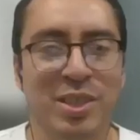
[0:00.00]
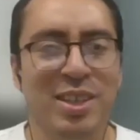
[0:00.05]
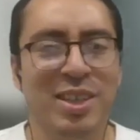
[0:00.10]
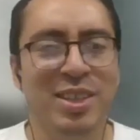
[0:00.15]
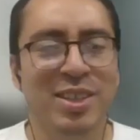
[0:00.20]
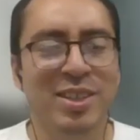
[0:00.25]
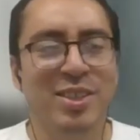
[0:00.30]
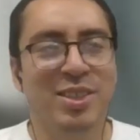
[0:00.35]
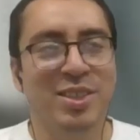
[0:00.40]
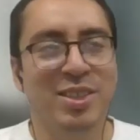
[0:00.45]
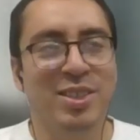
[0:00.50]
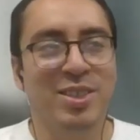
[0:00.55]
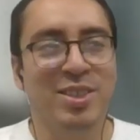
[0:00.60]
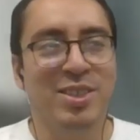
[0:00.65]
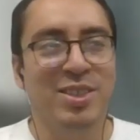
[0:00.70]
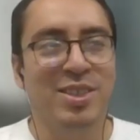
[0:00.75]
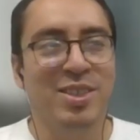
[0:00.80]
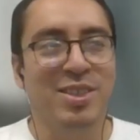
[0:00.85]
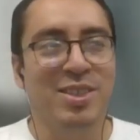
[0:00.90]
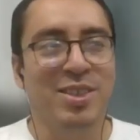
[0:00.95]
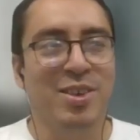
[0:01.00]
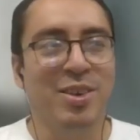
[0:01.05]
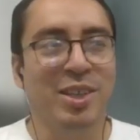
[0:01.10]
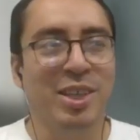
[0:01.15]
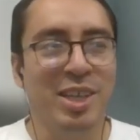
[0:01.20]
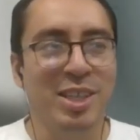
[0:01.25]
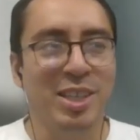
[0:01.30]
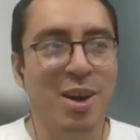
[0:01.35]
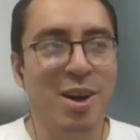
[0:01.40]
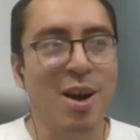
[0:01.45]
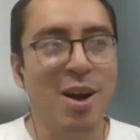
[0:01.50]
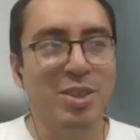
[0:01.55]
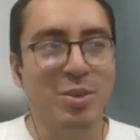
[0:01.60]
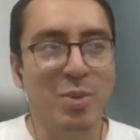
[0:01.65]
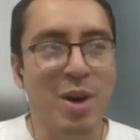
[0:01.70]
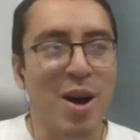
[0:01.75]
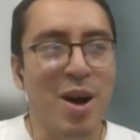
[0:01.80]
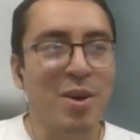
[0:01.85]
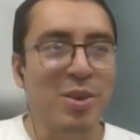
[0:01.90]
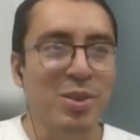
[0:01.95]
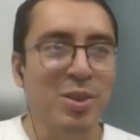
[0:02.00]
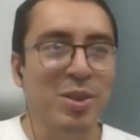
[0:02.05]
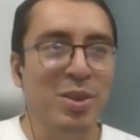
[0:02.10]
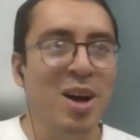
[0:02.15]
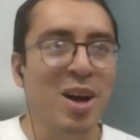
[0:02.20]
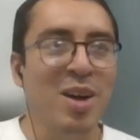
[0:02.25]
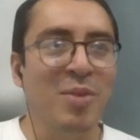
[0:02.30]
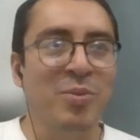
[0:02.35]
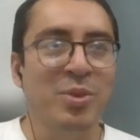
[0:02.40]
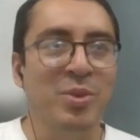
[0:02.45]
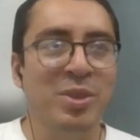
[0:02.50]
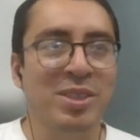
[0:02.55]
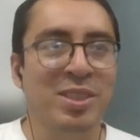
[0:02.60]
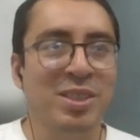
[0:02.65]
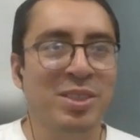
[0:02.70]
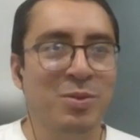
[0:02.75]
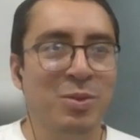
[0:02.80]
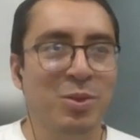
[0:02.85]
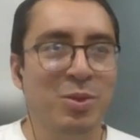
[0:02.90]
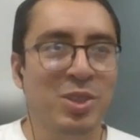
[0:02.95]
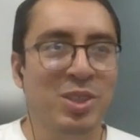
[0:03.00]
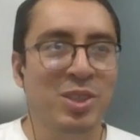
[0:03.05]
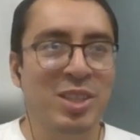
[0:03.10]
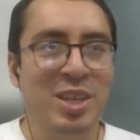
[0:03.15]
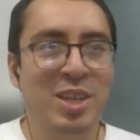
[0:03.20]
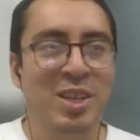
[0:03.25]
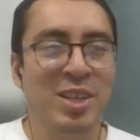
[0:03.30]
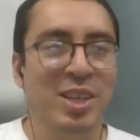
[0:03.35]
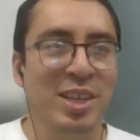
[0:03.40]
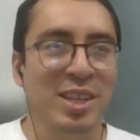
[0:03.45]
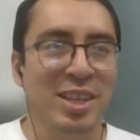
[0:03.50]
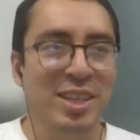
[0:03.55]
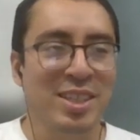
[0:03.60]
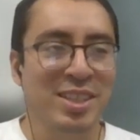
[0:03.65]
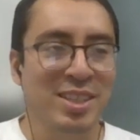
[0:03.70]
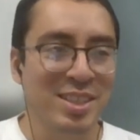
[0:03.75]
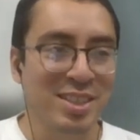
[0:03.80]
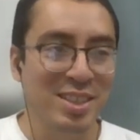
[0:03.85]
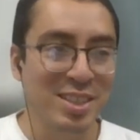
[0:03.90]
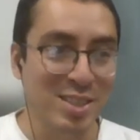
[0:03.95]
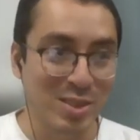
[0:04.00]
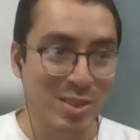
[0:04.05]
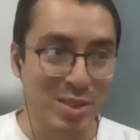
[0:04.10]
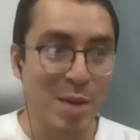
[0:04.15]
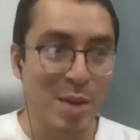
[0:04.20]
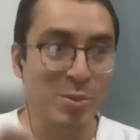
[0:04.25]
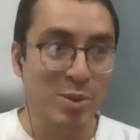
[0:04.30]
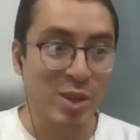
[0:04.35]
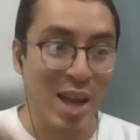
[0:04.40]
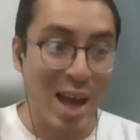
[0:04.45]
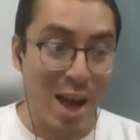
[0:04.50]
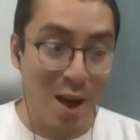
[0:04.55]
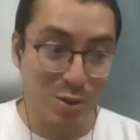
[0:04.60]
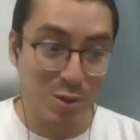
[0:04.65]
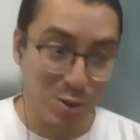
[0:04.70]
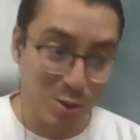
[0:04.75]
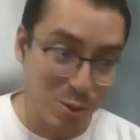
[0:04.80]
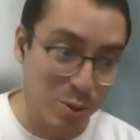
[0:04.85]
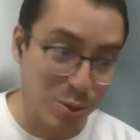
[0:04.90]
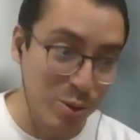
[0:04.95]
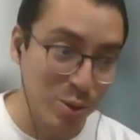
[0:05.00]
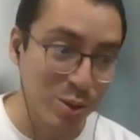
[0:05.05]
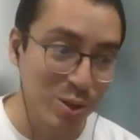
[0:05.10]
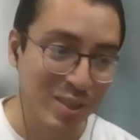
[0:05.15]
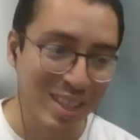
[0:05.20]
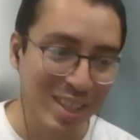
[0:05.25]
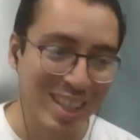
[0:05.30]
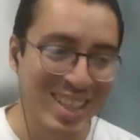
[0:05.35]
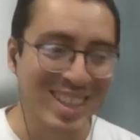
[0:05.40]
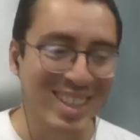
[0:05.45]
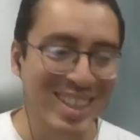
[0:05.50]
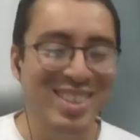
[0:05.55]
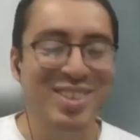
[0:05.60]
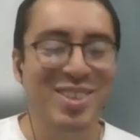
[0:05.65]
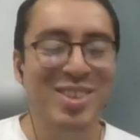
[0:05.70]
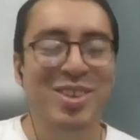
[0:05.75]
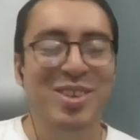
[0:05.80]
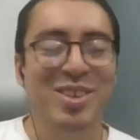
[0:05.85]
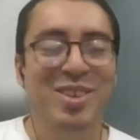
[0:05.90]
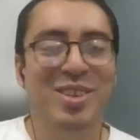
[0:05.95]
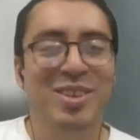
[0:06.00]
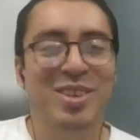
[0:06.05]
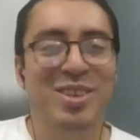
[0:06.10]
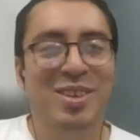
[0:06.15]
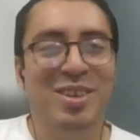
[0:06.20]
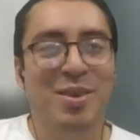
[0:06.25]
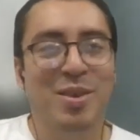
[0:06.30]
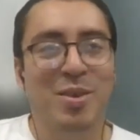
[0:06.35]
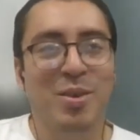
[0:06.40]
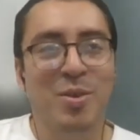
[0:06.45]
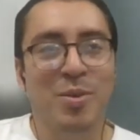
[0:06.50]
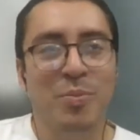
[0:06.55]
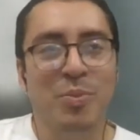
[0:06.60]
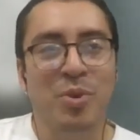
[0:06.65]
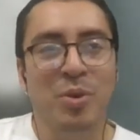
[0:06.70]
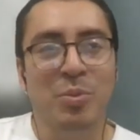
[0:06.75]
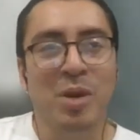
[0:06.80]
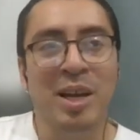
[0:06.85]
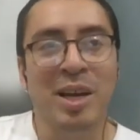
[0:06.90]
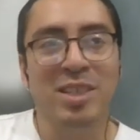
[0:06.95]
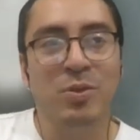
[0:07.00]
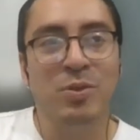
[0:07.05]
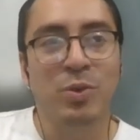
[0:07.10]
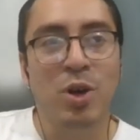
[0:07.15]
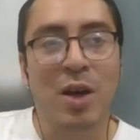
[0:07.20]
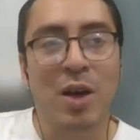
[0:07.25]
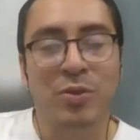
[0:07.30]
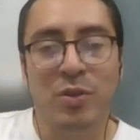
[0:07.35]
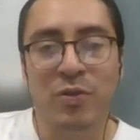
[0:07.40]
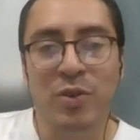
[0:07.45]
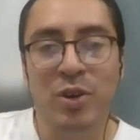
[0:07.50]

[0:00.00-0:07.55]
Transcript: like, okay, he talks about it a lot, but it doesn't really say like the steps on how to do it. Like, but I guess we all have to